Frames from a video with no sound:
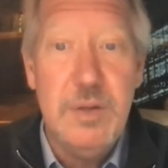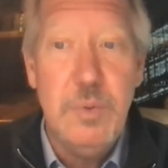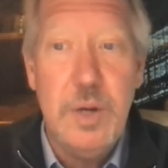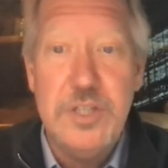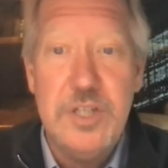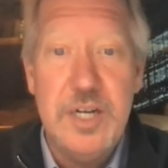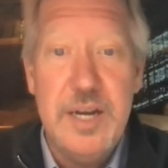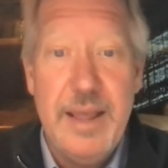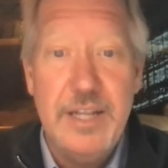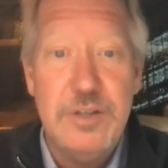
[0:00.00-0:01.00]
question and
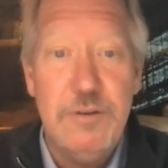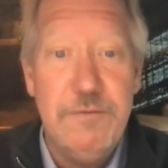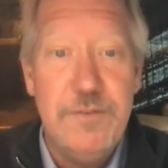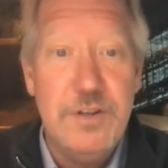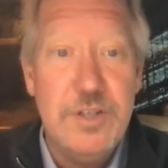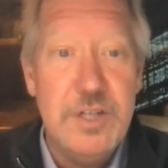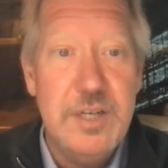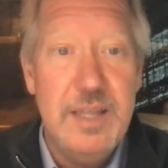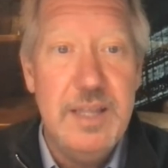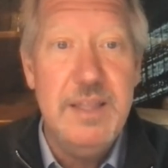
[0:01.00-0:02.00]
answer
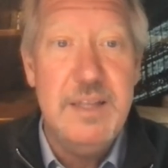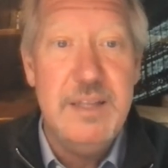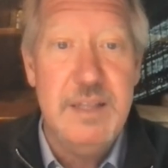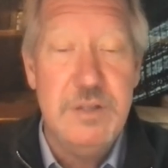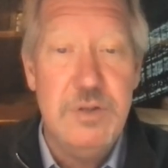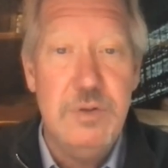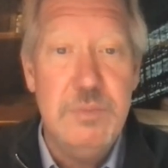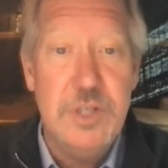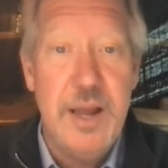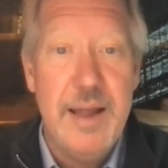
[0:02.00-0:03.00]
function in the, the
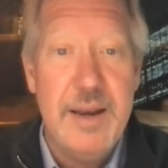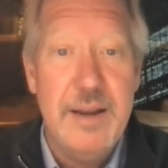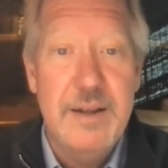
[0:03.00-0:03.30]
Zoom chat